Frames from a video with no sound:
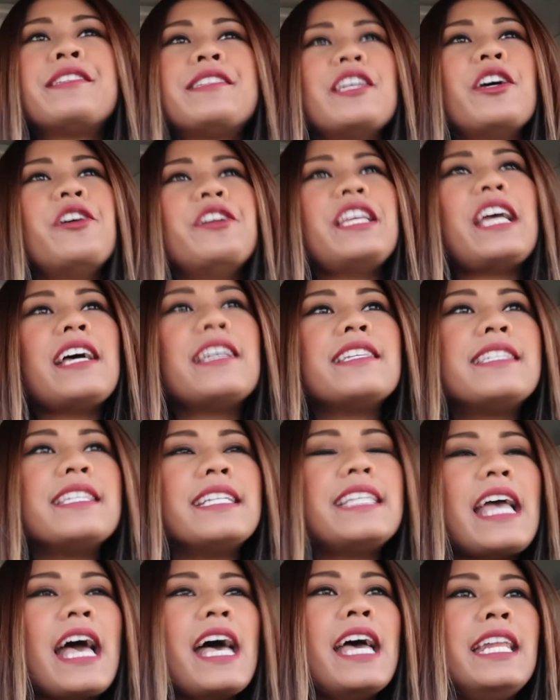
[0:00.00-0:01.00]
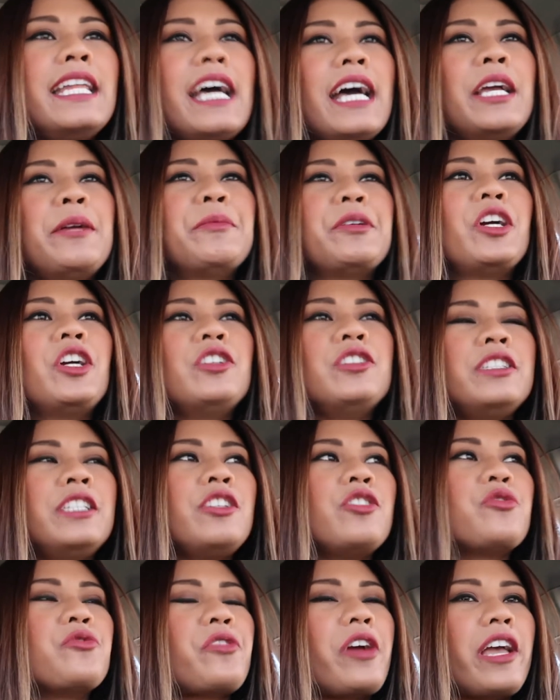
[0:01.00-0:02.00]
So yes, again, I'm
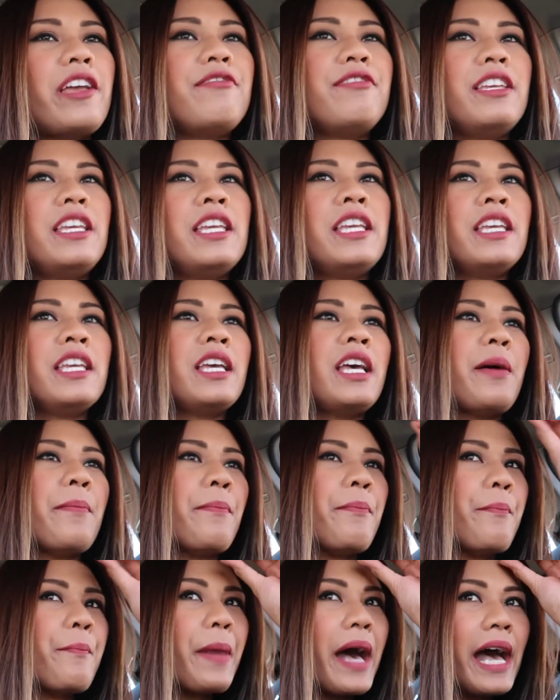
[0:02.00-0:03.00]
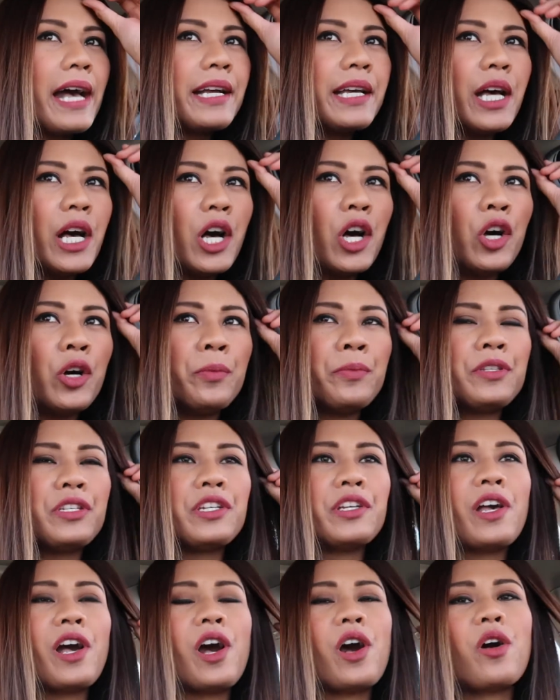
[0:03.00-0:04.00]
currently driving back home
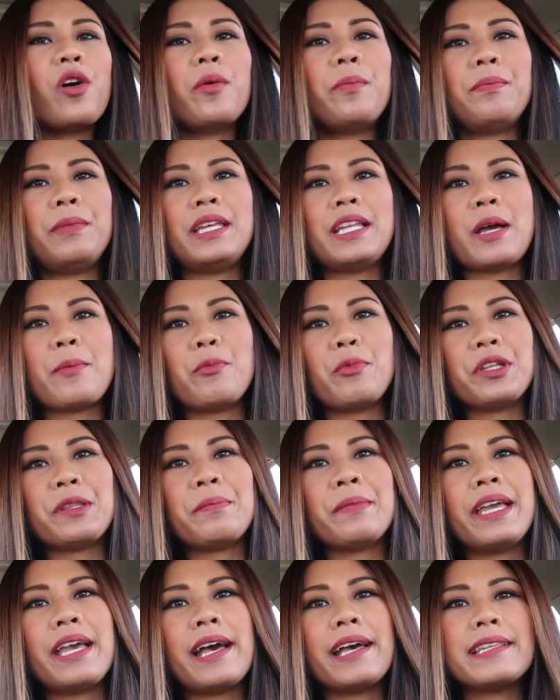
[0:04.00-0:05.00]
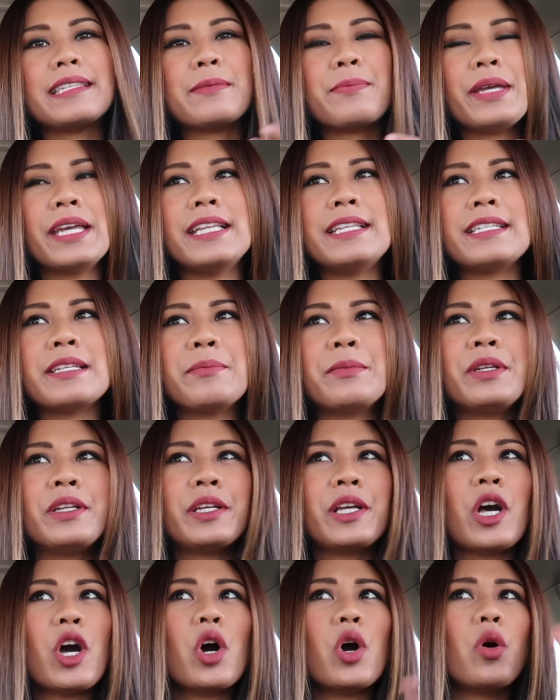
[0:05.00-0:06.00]
to go meet up with my husband. I'm gonna
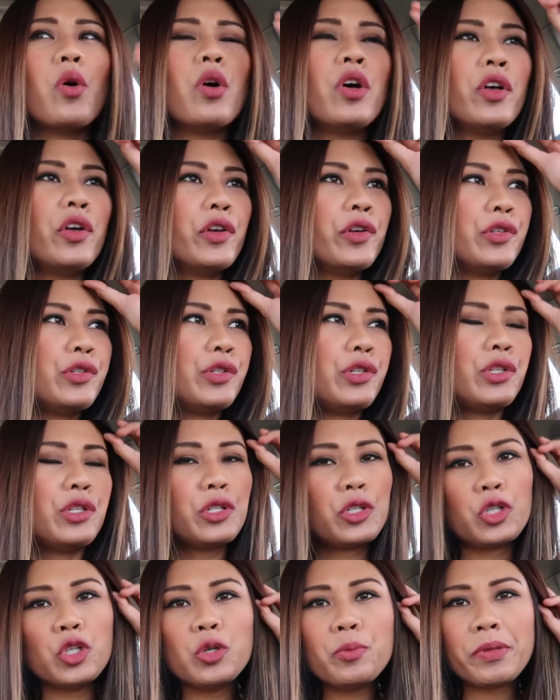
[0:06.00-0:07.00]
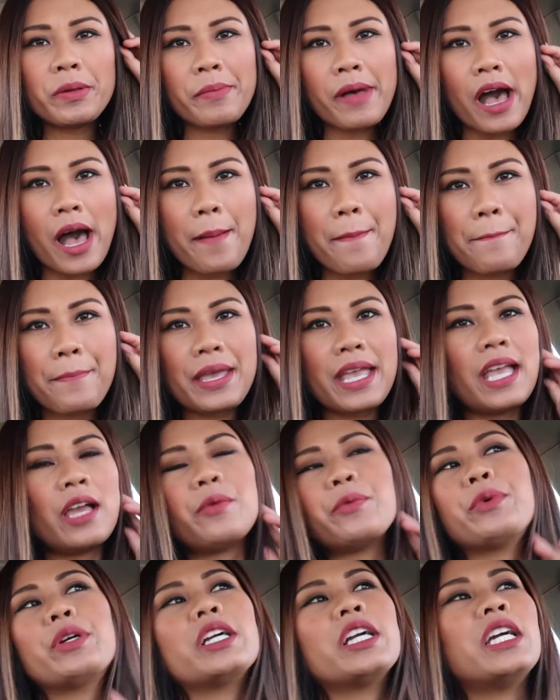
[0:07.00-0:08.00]
go scoop him up
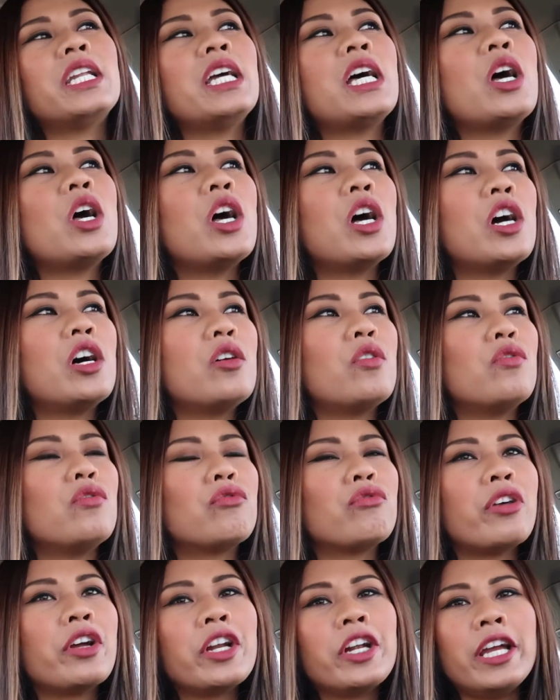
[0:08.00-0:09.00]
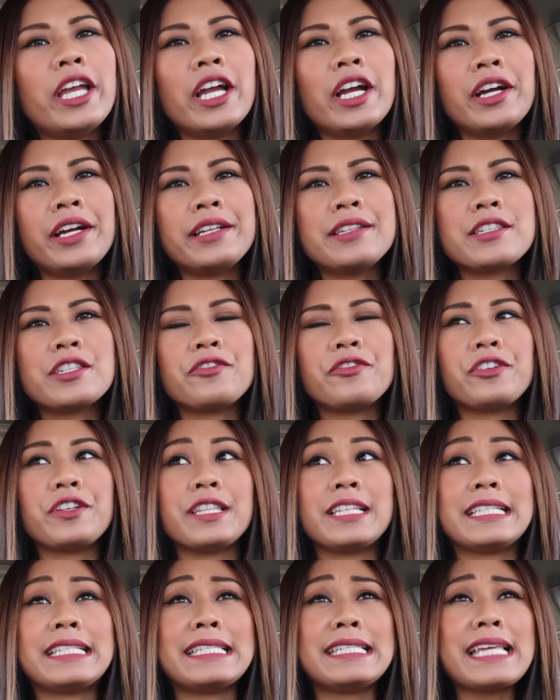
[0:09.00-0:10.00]
and we're gonna run our errands for
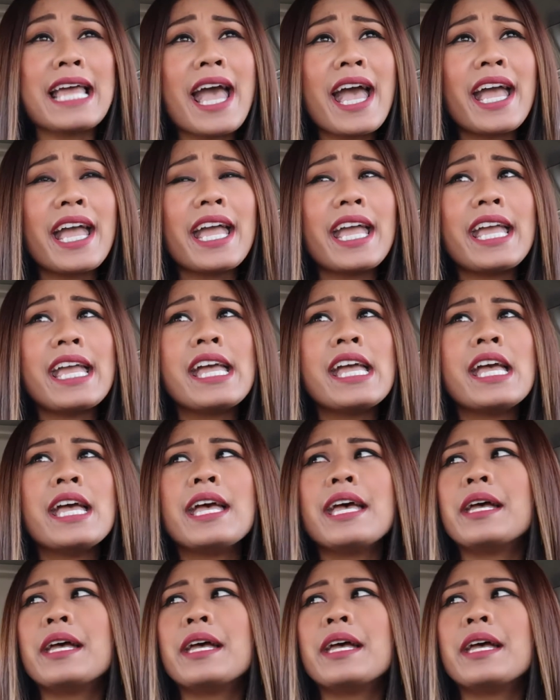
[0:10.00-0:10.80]
the day.